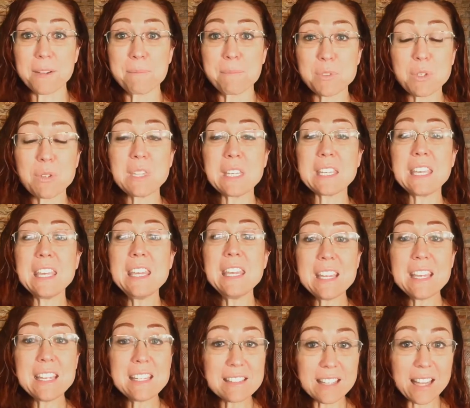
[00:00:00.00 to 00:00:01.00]
So the key
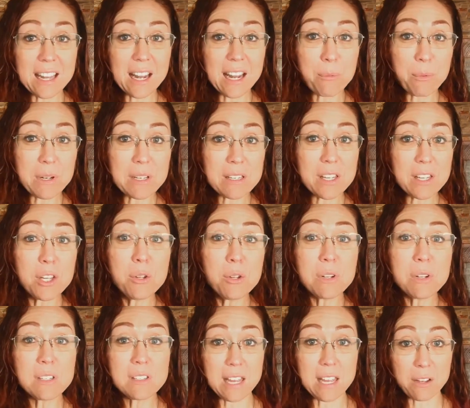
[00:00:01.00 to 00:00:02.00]
insight I want you
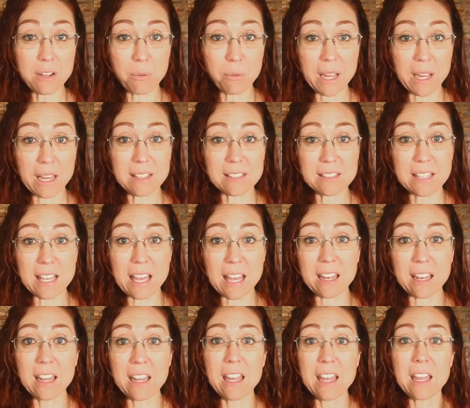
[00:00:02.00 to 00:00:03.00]
to take away is that
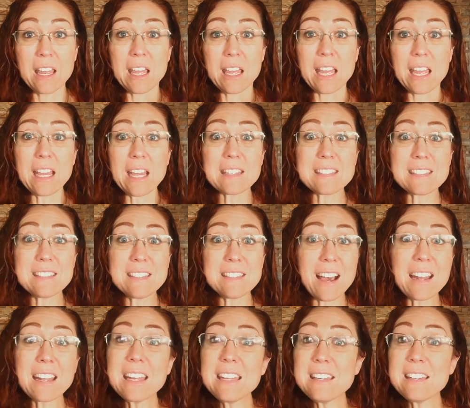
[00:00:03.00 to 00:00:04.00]
it's
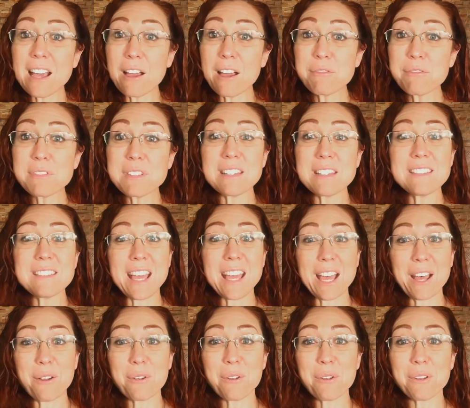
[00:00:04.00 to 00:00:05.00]
not enough to
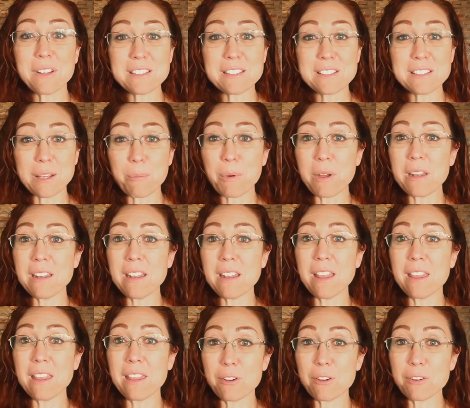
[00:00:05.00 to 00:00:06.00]
tell someone
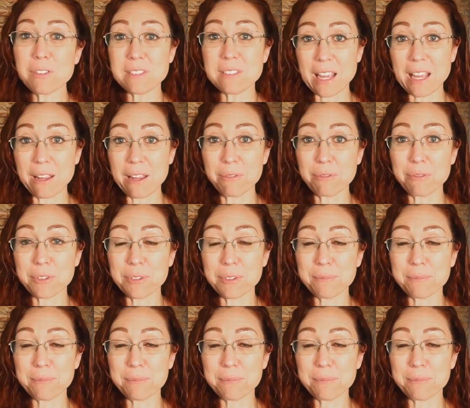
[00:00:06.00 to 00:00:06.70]
they're safe.